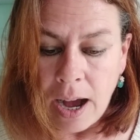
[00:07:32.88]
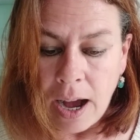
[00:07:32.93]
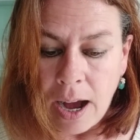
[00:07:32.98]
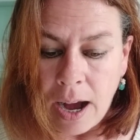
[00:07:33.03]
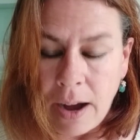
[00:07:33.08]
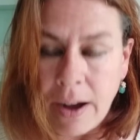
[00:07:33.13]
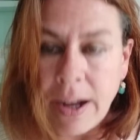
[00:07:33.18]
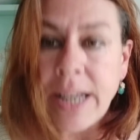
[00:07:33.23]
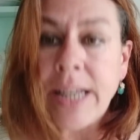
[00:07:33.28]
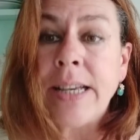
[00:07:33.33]

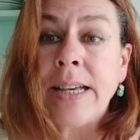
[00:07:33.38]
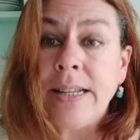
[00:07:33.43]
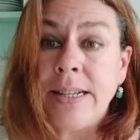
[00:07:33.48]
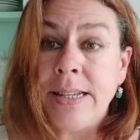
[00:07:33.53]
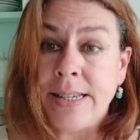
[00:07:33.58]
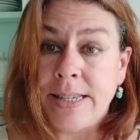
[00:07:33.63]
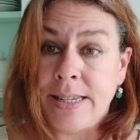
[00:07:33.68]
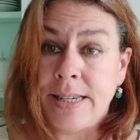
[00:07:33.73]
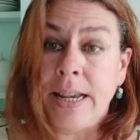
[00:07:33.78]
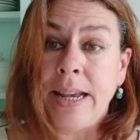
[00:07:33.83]
I can
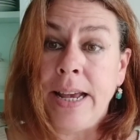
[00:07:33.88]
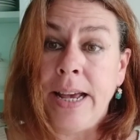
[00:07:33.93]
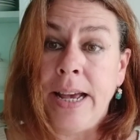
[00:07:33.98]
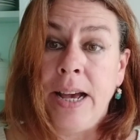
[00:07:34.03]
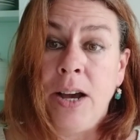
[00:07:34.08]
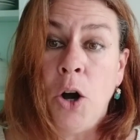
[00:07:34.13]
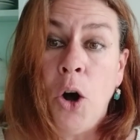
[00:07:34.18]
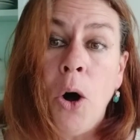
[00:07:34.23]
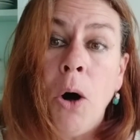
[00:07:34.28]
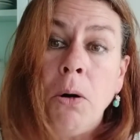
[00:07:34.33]
see
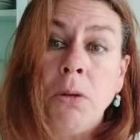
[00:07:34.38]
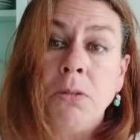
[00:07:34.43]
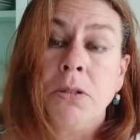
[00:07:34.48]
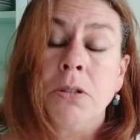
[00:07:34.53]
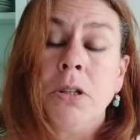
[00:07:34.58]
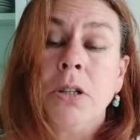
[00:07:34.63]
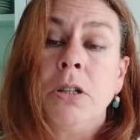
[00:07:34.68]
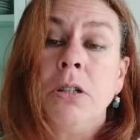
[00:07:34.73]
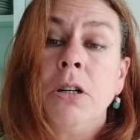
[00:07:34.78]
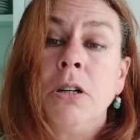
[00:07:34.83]
it on
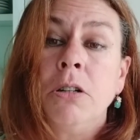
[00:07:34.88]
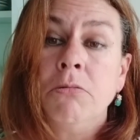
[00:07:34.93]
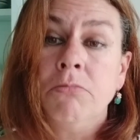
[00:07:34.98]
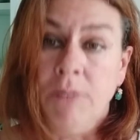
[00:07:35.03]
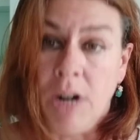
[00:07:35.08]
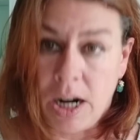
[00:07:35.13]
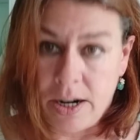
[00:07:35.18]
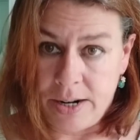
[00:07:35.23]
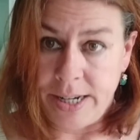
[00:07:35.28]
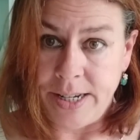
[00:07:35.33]
the
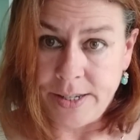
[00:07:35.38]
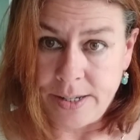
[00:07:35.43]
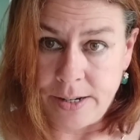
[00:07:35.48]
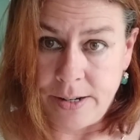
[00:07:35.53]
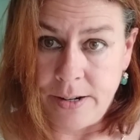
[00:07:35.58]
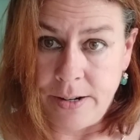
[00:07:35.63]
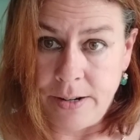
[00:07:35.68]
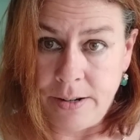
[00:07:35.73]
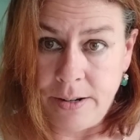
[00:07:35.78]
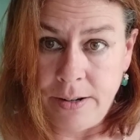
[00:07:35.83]

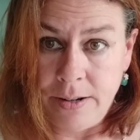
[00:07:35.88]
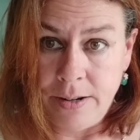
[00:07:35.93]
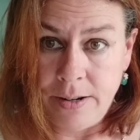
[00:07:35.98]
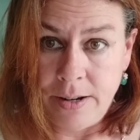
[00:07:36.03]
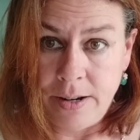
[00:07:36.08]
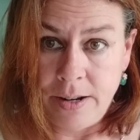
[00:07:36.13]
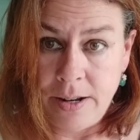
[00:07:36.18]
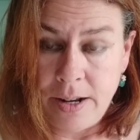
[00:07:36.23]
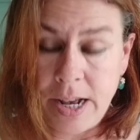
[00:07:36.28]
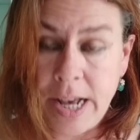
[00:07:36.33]
horizon,
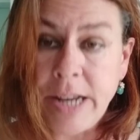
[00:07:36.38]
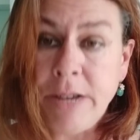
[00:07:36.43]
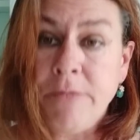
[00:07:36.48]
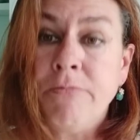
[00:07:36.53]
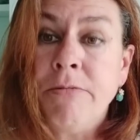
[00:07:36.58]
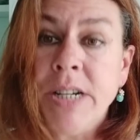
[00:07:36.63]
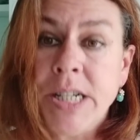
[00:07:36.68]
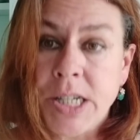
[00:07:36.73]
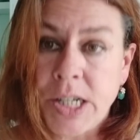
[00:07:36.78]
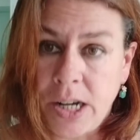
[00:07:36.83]
a
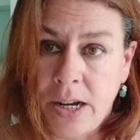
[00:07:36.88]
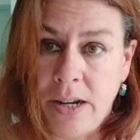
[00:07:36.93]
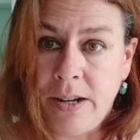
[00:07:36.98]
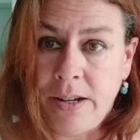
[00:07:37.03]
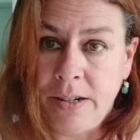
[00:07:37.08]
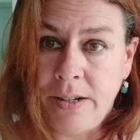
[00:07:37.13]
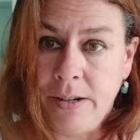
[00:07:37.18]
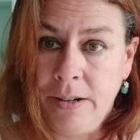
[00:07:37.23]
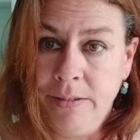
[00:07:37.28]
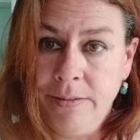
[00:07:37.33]

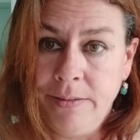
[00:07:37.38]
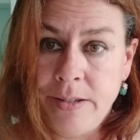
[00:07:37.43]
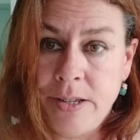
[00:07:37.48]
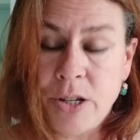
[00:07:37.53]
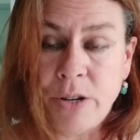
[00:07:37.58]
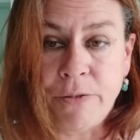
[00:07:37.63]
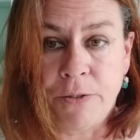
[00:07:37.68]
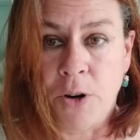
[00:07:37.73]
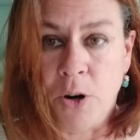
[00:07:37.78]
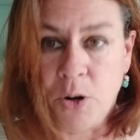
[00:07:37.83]
return to
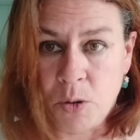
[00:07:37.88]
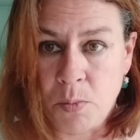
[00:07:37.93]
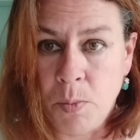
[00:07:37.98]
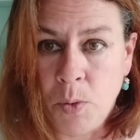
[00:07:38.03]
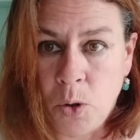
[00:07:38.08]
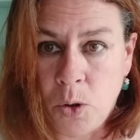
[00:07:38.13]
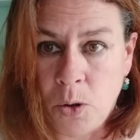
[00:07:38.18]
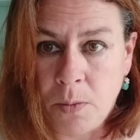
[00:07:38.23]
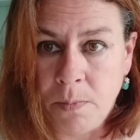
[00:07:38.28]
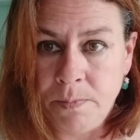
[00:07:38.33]

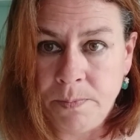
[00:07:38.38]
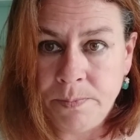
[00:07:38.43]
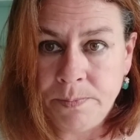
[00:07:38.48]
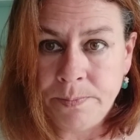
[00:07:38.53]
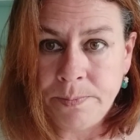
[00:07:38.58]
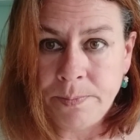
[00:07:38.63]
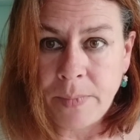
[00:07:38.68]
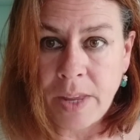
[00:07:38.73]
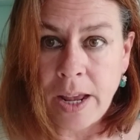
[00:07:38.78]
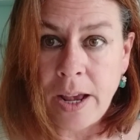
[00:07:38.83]
Frogmore.
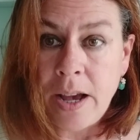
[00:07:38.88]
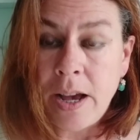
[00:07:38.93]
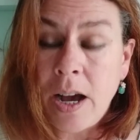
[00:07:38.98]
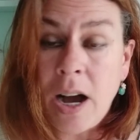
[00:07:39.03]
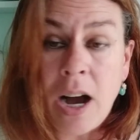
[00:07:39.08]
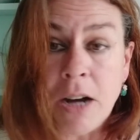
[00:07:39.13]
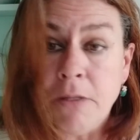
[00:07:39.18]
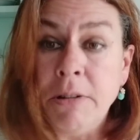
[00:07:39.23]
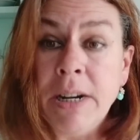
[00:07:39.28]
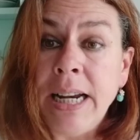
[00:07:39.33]

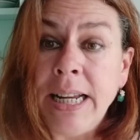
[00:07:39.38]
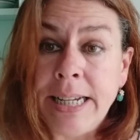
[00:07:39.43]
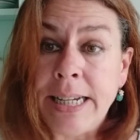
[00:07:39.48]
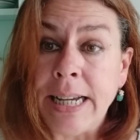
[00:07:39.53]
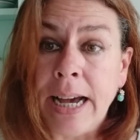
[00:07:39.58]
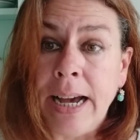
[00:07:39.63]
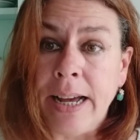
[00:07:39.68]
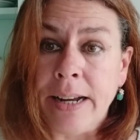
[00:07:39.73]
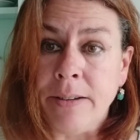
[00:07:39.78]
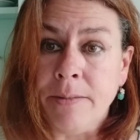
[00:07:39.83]
I really
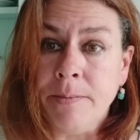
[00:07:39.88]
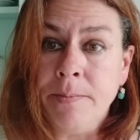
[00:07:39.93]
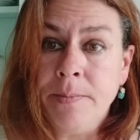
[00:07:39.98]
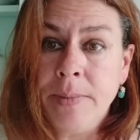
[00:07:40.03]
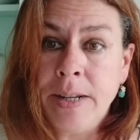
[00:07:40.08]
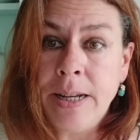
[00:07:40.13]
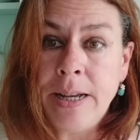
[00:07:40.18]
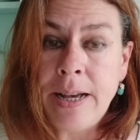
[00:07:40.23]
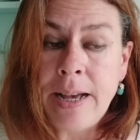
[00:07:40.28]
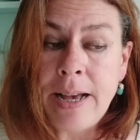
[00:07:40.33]
can.
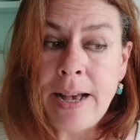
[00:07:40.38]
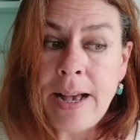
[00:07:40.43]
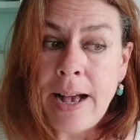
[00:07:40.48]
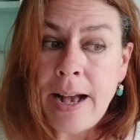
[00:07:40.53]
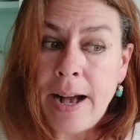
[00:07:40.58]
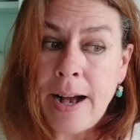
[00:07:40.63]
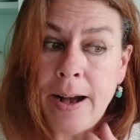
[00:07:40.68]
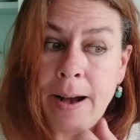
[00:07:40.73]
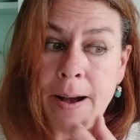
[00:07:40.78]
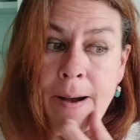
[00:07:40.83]

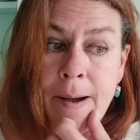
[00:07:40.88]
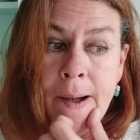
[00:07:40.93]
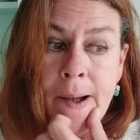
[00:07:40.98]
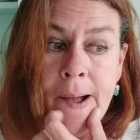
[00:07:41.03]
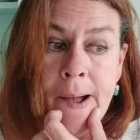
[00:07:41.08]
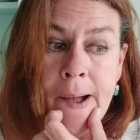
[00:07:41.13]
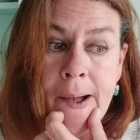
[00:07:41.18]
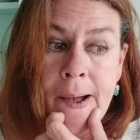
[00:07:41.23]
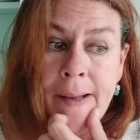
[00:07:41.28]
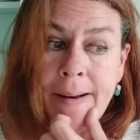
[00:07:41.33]

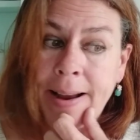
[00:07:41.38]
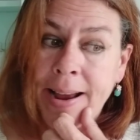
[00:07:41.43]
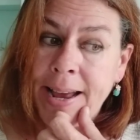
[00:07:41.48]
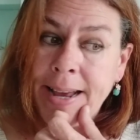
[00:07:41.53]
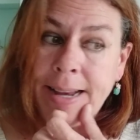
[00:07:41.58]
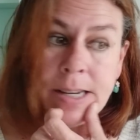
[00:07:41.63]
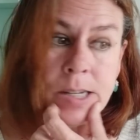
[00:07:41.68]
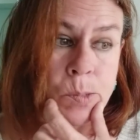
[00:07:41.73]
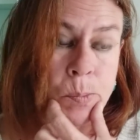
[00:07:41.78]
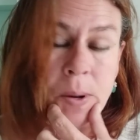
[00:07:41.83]
And I
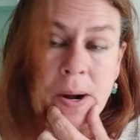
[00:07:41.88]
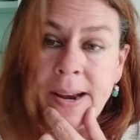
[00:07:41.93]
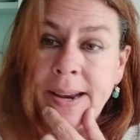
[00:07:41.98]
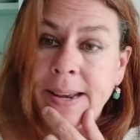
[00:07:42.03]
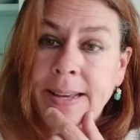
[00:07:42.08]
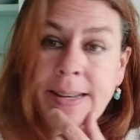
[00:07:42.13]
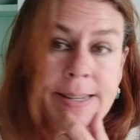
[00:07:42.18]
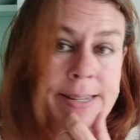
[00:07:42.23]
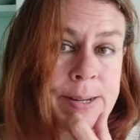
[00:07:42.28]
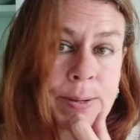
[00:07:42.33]
hate to break
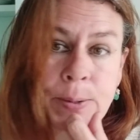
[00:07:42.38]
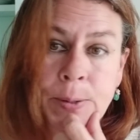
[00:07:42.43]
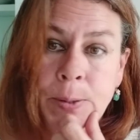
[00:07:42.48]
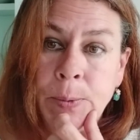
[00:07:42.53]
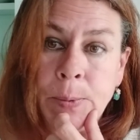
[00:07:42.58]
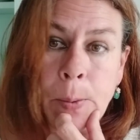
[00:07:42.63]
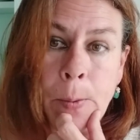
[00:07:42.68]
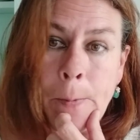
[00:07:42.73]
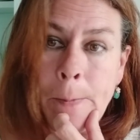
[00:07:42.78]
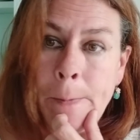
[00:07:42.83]
it to you all,